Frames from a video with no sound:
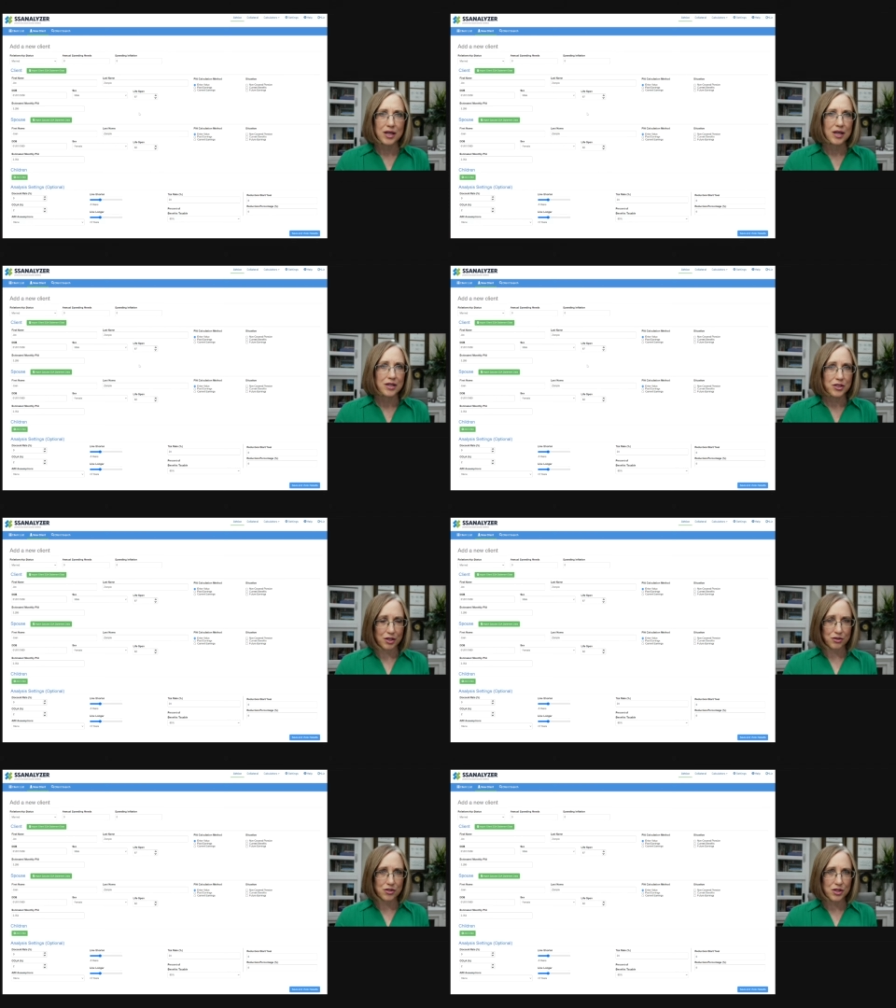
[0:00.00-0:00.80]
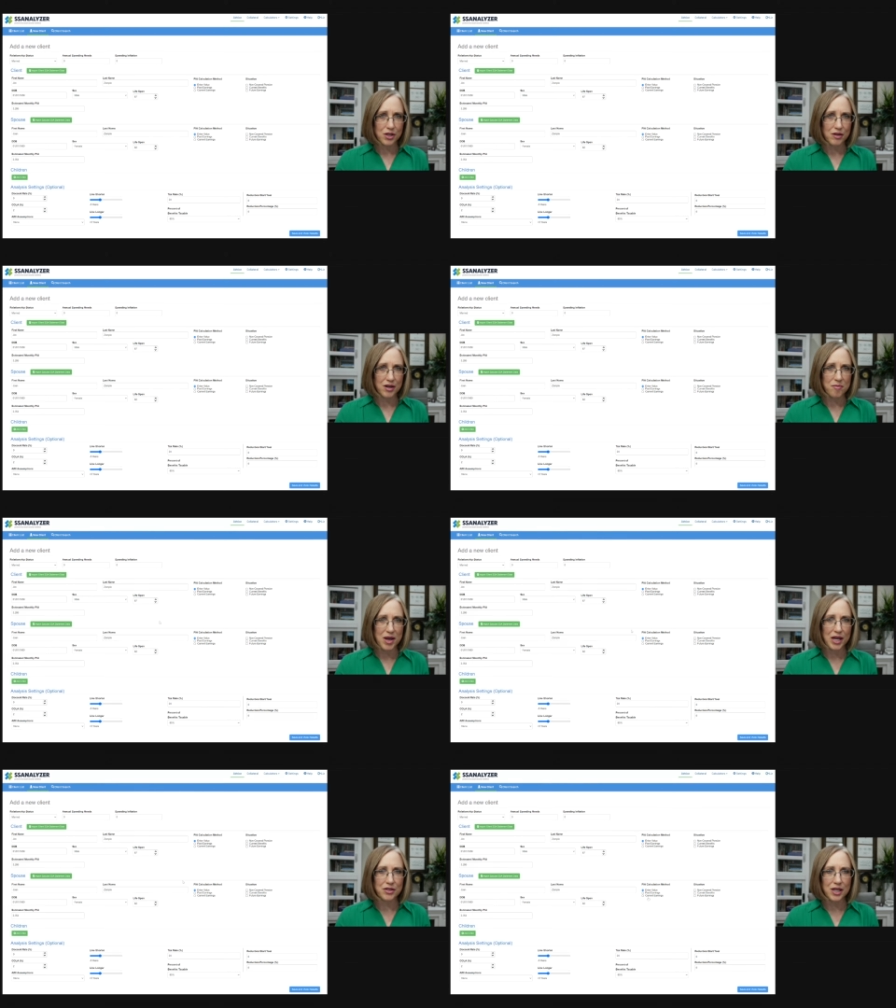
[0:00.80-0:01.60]
Social Security
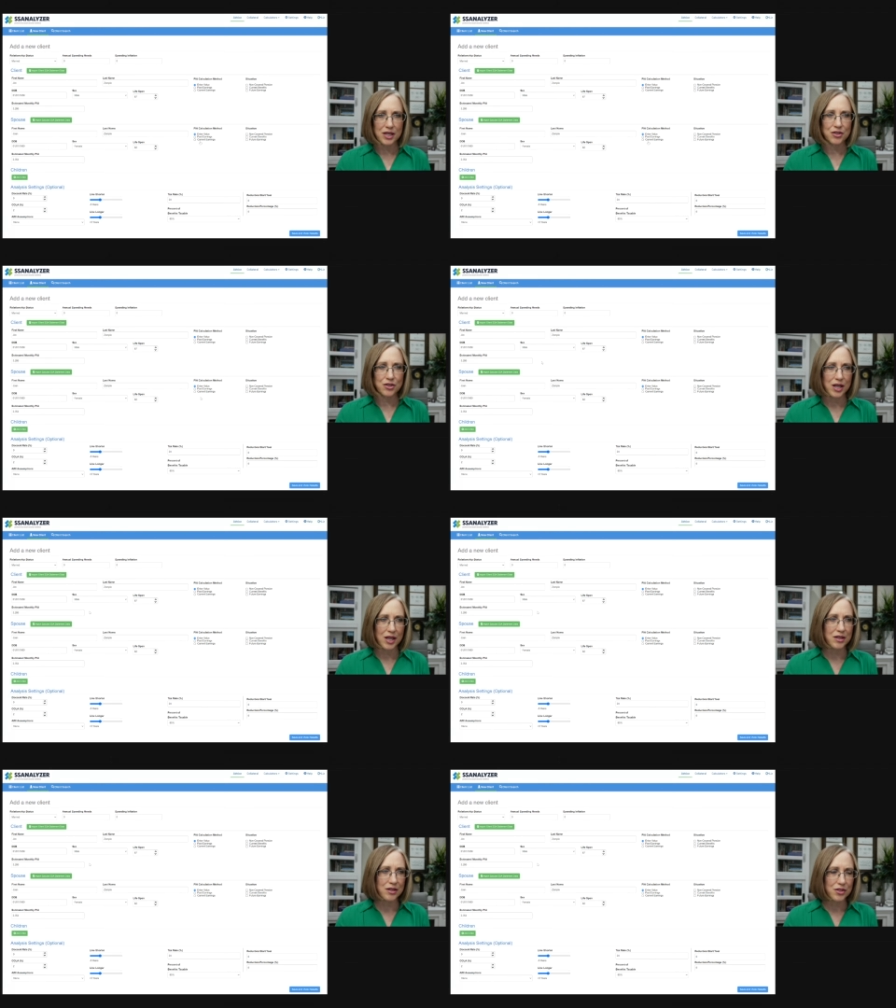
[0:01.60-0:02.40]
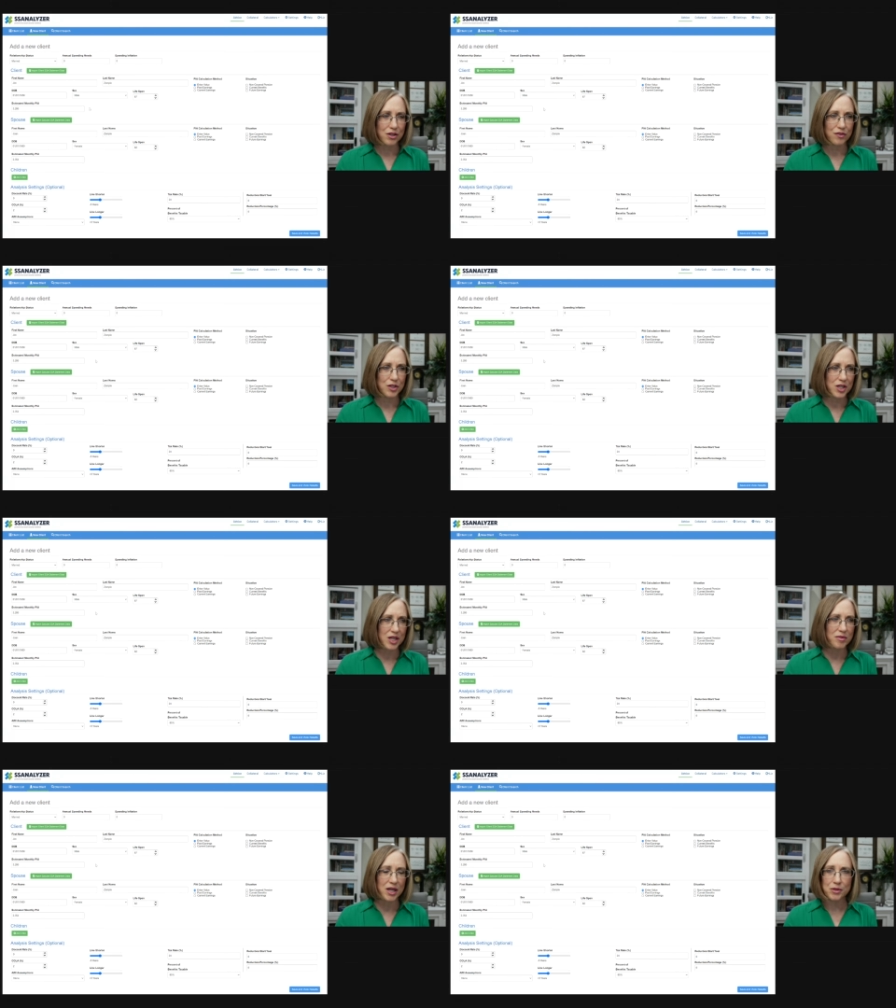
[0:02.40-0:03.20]
amounts entered in. So for
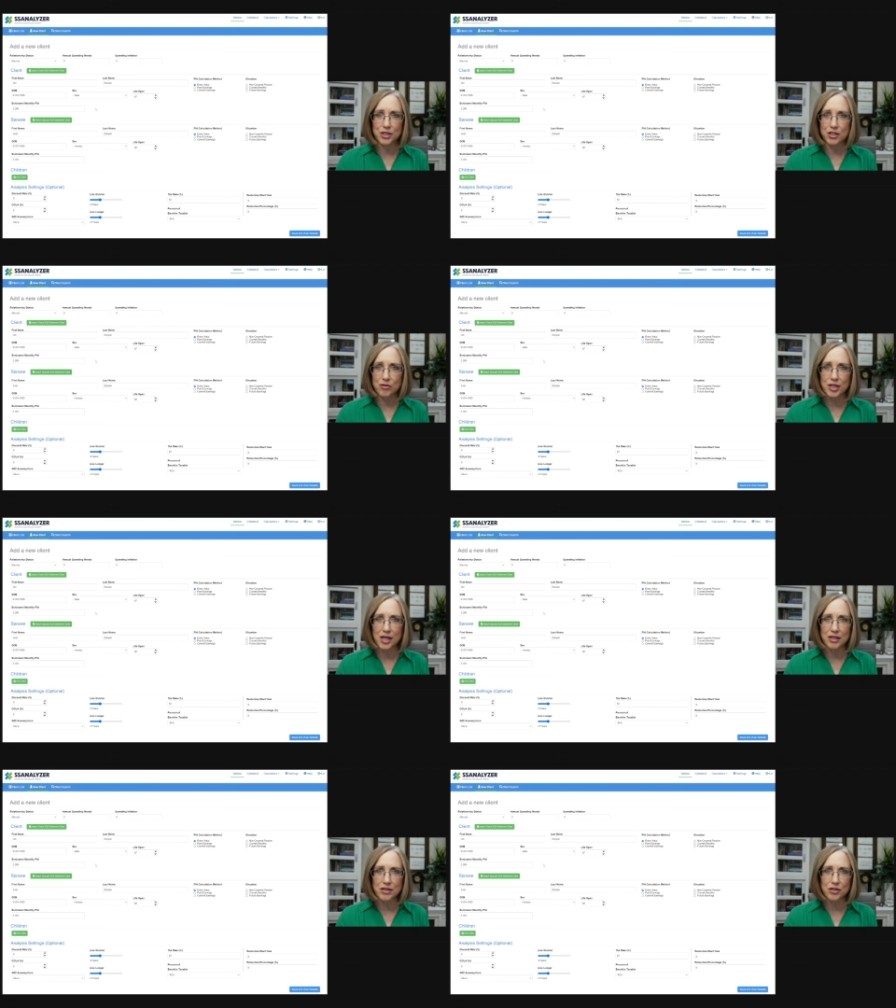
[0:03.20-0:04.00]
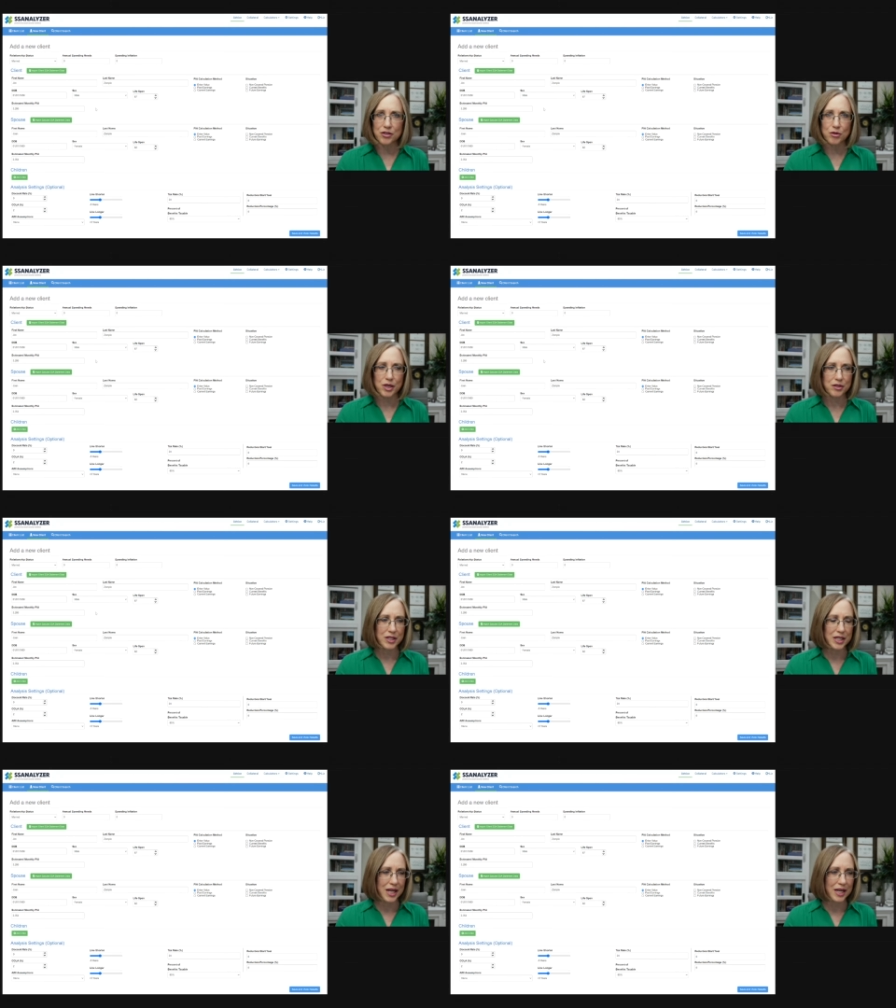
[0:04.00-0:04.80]
Jim, that was three thousand two
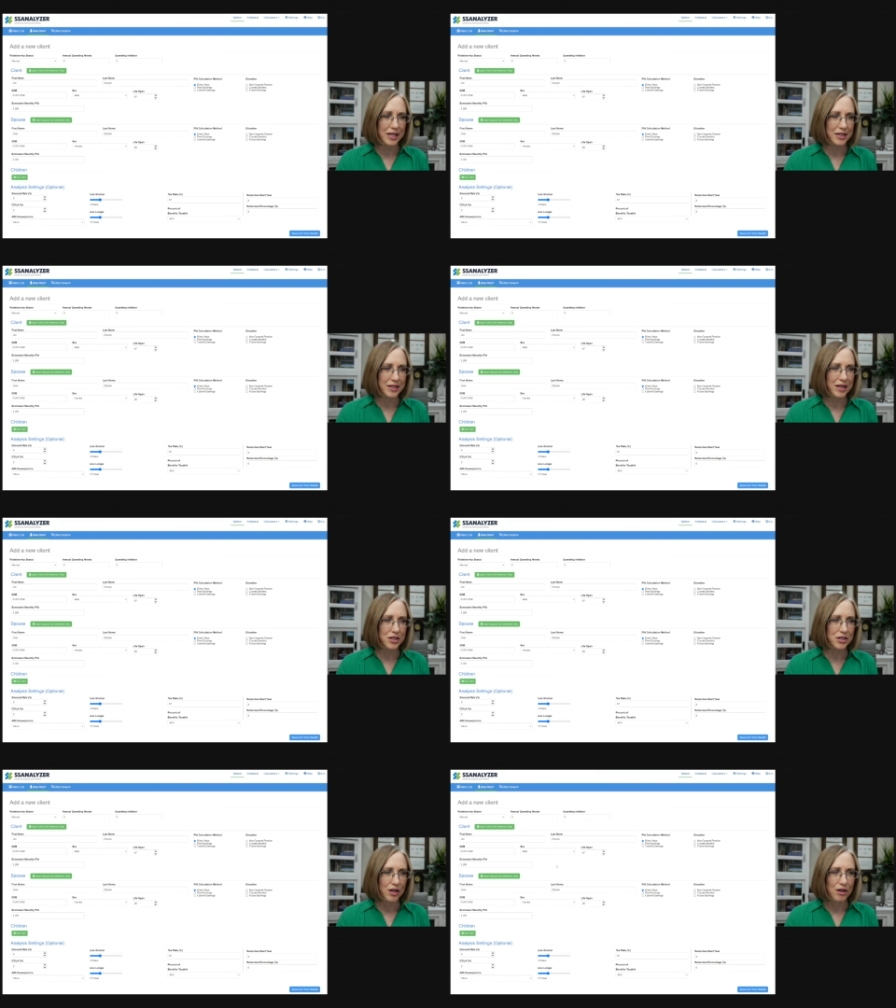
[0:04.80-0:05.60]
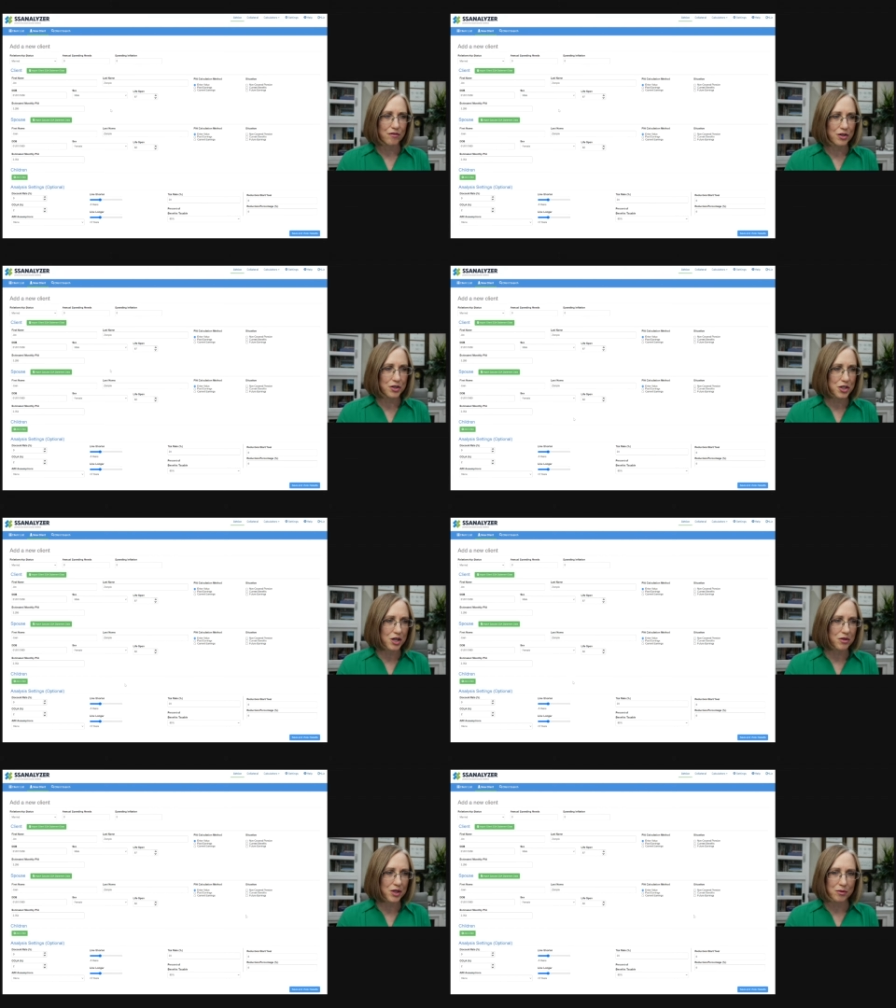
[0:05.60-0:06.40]
hundred eighty-six. For
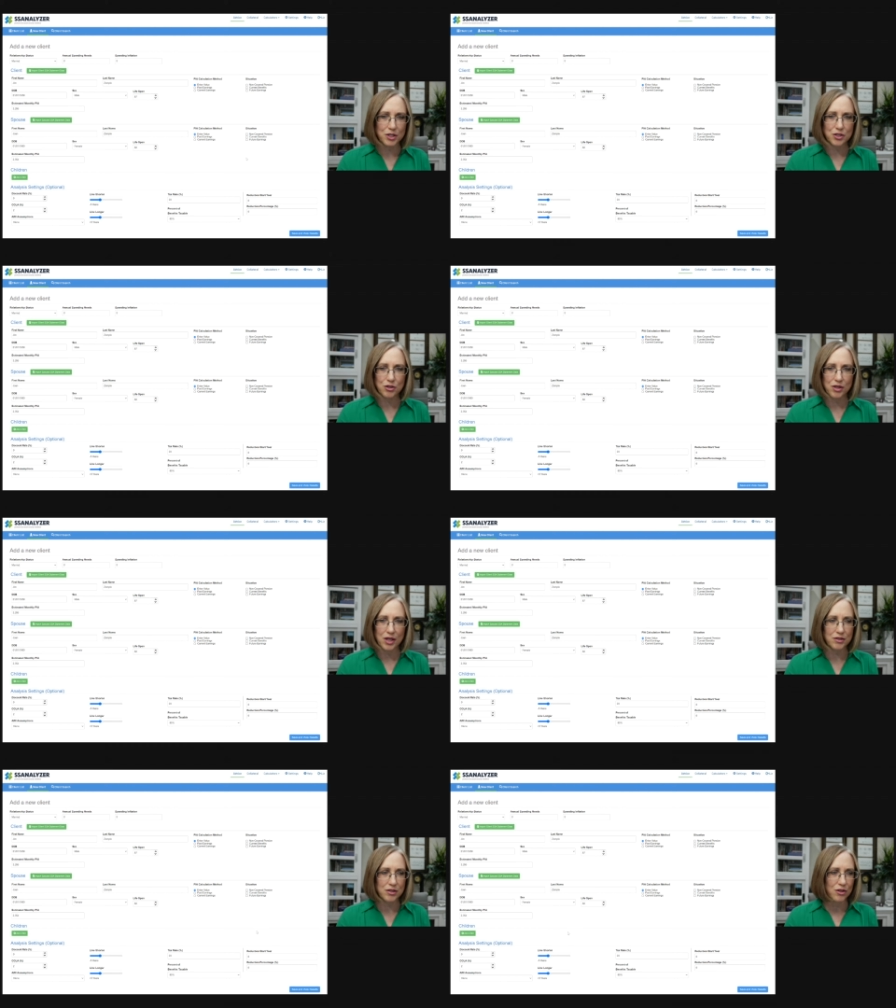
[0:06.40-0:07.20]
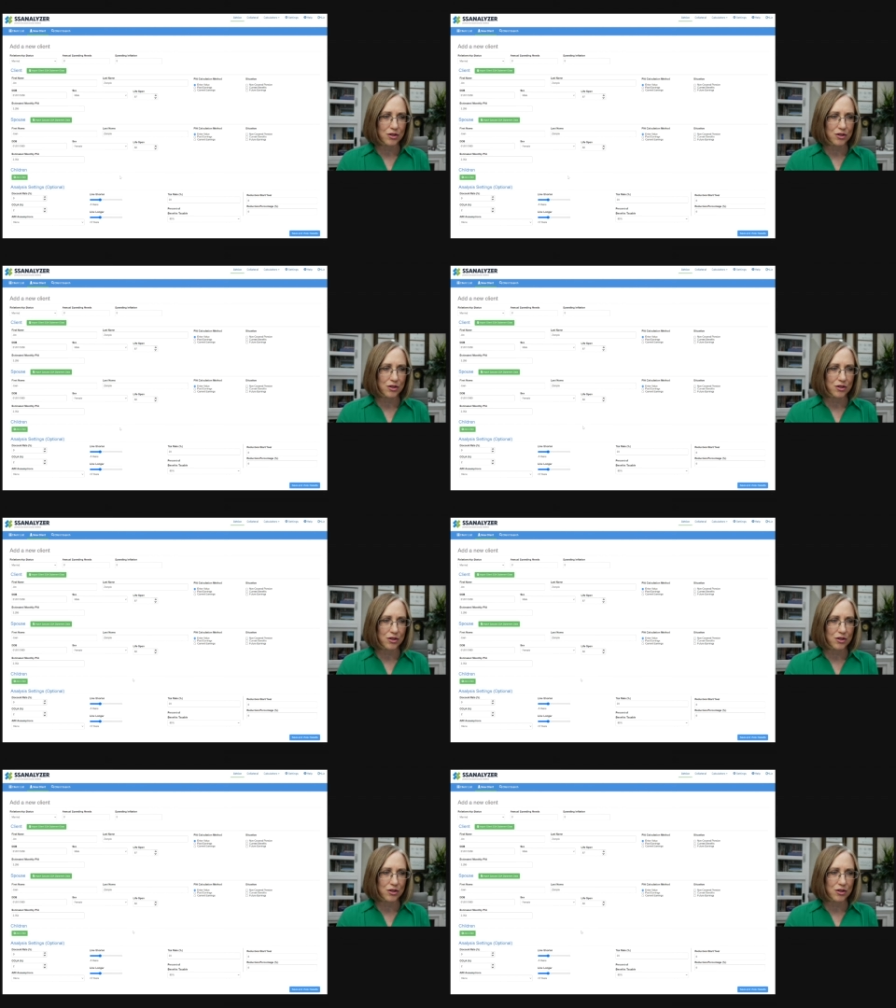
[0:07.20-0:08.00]
Joan, that was two thousand three
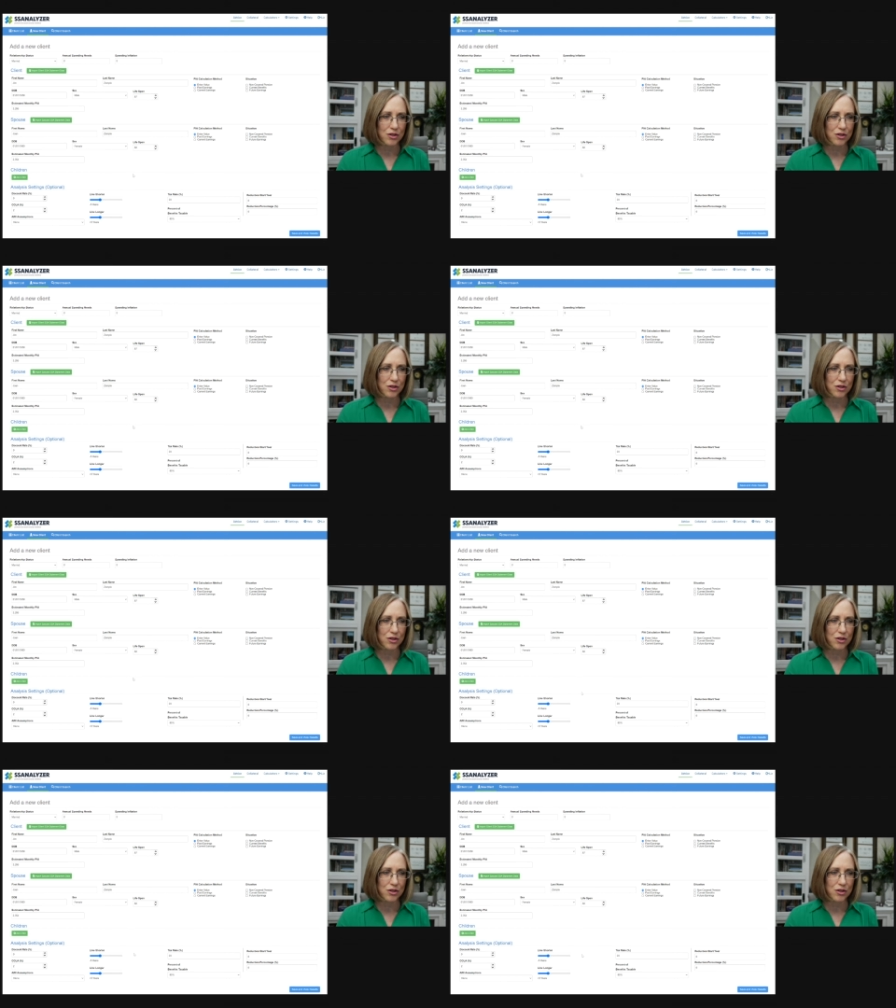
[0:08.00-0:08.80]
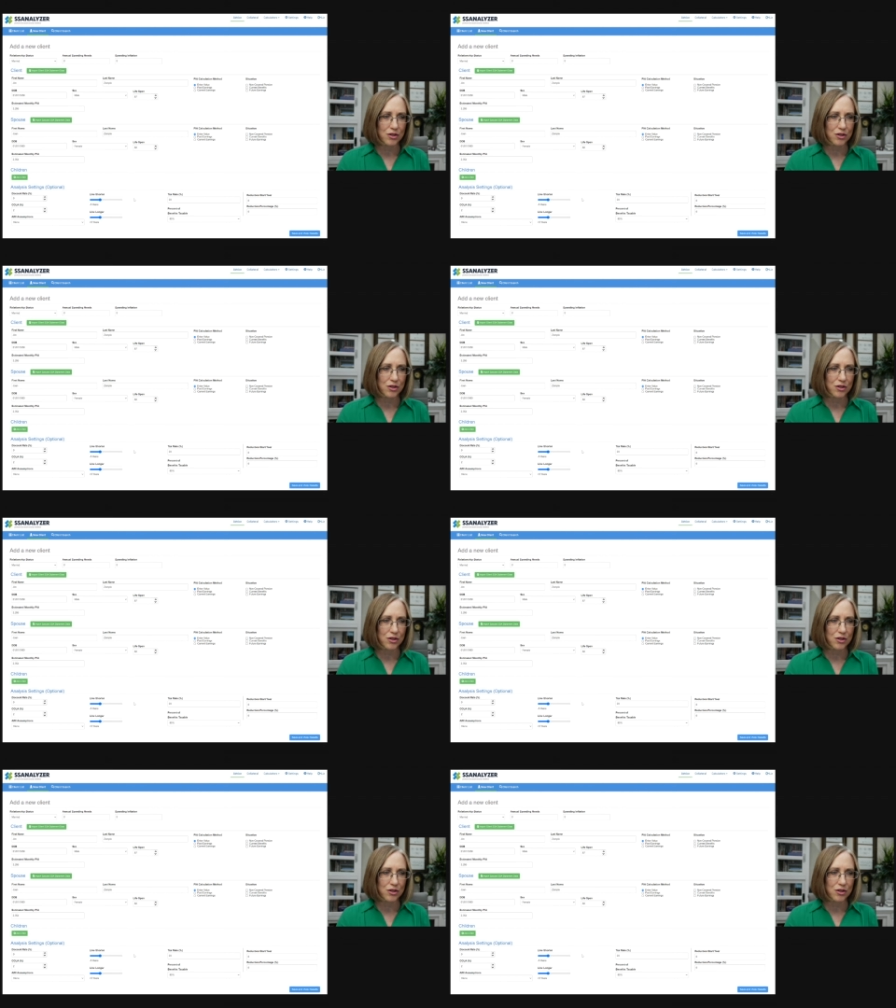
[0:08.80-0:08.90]
hundred fifty-four.